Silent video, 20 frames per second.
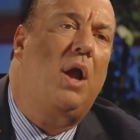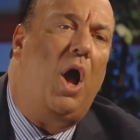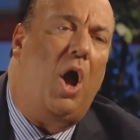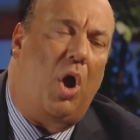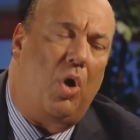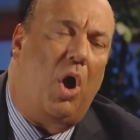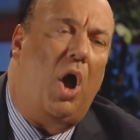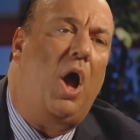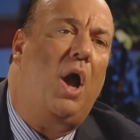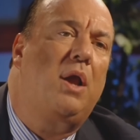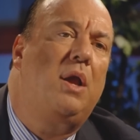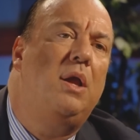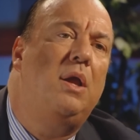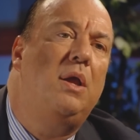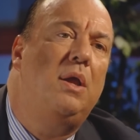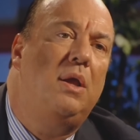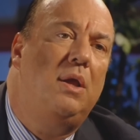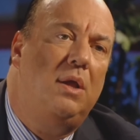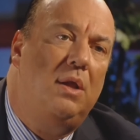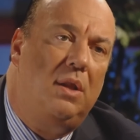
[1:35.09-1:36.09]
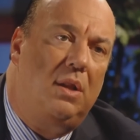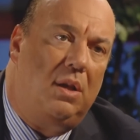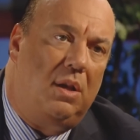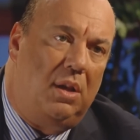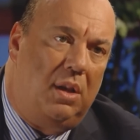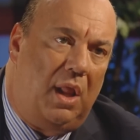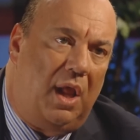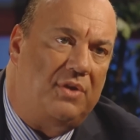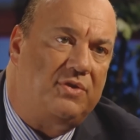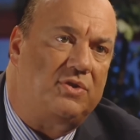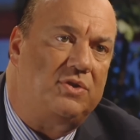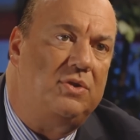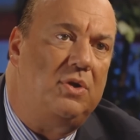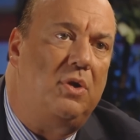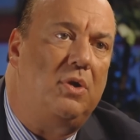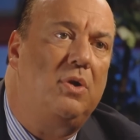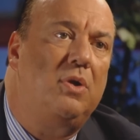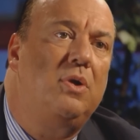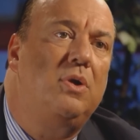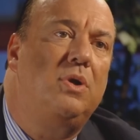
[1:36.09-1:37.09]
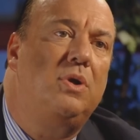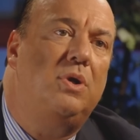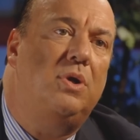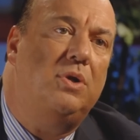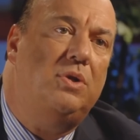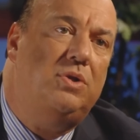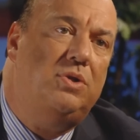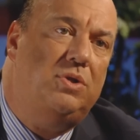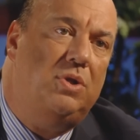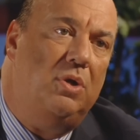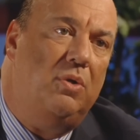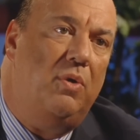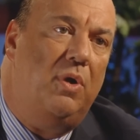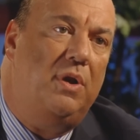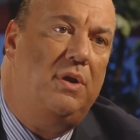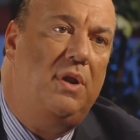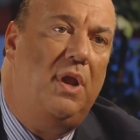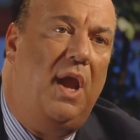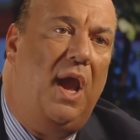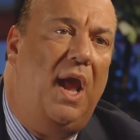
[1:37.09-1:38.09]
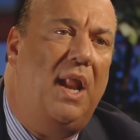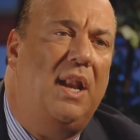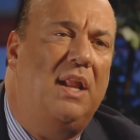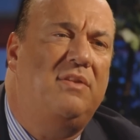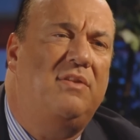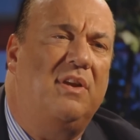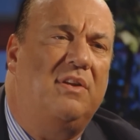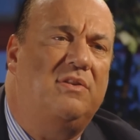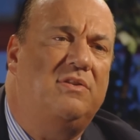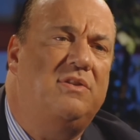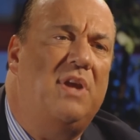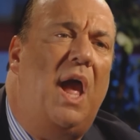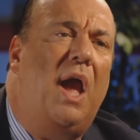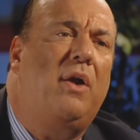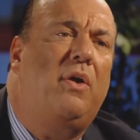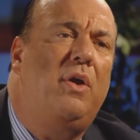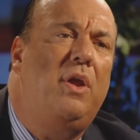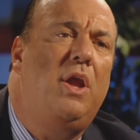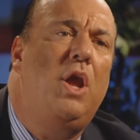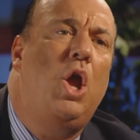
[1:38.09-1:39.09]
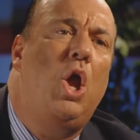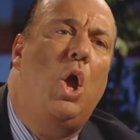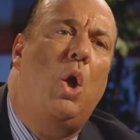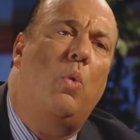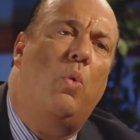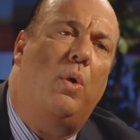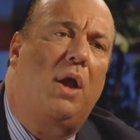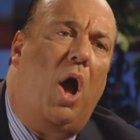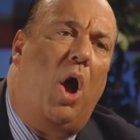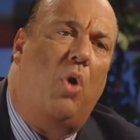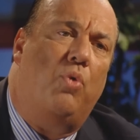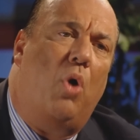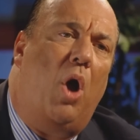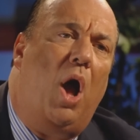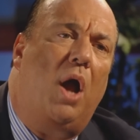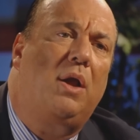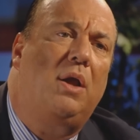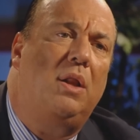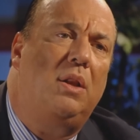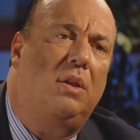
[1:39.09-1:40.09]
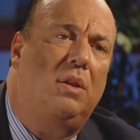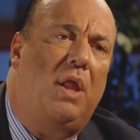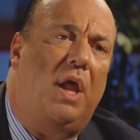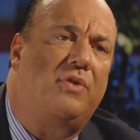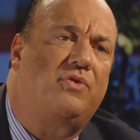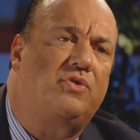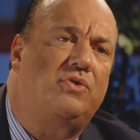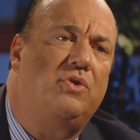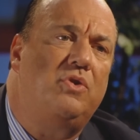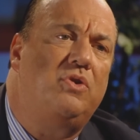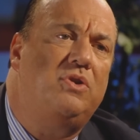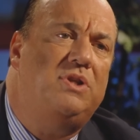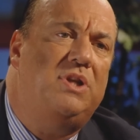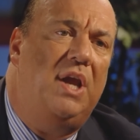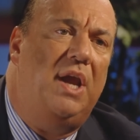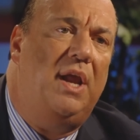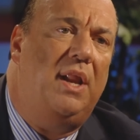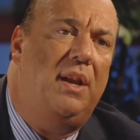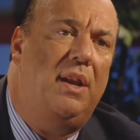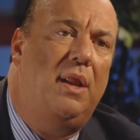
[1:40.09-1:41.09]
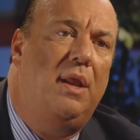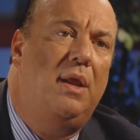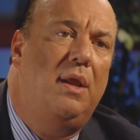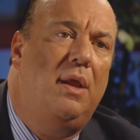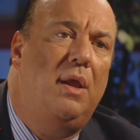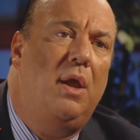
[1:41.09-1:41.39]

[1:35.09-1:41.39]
Brock Lesnar could do it. And it's exactly what Brock Lesnar did.